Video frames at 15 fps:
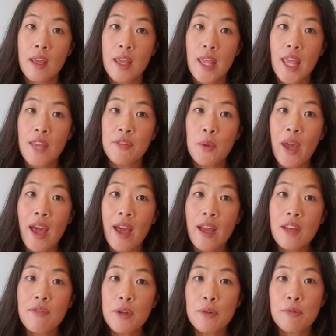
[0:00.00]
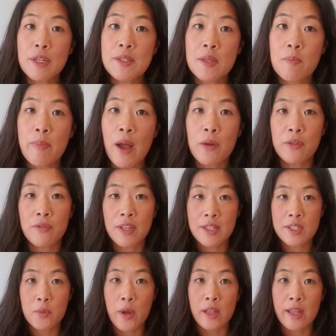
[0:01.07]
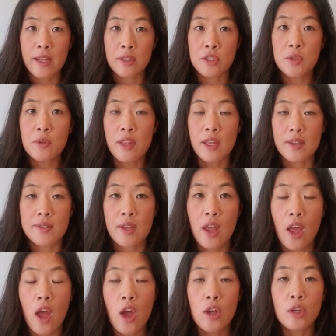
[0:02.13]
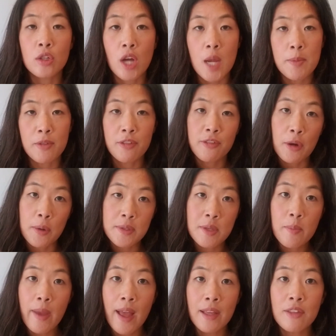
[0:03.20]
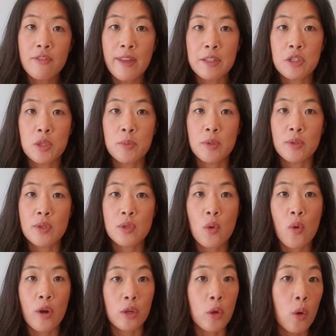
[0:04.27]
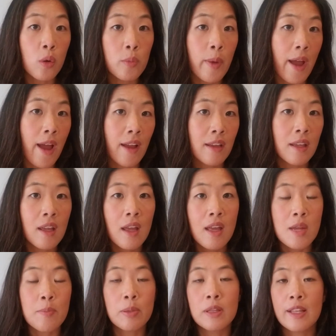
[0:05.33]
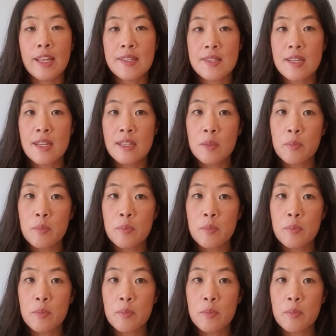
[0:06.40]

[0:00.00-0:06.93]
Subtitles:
If you have a recent bout of knee swelling, do this. Grab a frozen bag of vegetables or a cold pack and place it in a